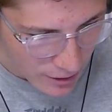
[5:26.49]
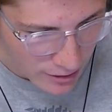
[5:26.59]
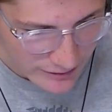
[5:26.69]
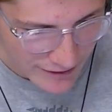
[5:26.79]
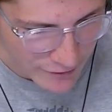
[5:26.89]

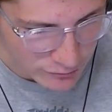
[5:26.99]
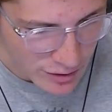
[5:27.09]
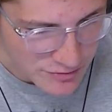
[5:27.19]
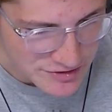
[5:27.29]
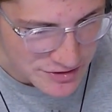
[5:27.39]
All on the
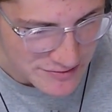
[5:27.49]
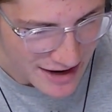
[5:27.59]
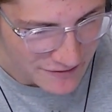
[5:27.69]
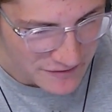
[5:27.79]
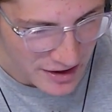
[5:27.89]
road too.
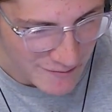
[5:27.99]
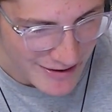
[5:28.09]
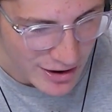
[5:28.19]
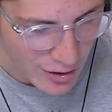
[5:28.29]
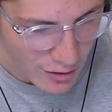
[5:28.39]
Now they're
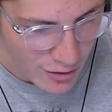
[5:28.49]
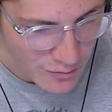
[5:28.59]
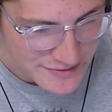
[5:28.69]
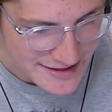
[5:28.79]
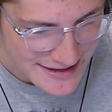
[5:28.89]
coming
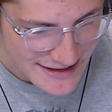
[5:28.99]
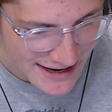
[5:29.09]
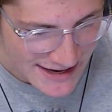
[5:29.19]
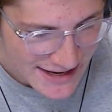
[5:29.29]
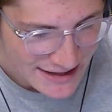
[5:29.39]
home
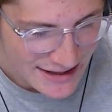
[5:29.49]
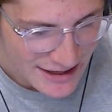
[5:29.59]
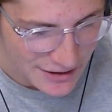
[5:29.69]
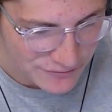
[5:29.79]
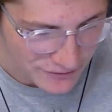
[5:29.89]
tonight
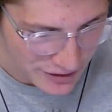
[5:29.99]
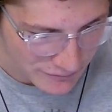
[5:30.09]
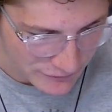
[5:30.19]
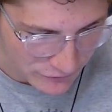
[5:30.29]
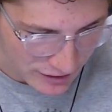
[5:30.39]
in front
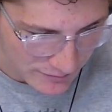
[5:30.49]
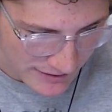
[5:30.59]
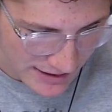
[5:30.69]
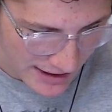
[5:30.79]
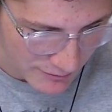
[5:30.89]
of what's going to
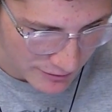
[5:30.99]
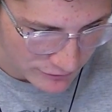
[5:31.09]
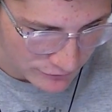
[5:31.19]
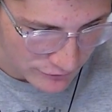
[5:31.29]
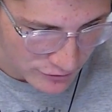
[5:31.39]
be, I would
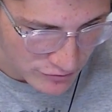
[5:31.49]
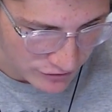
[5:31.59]
assume,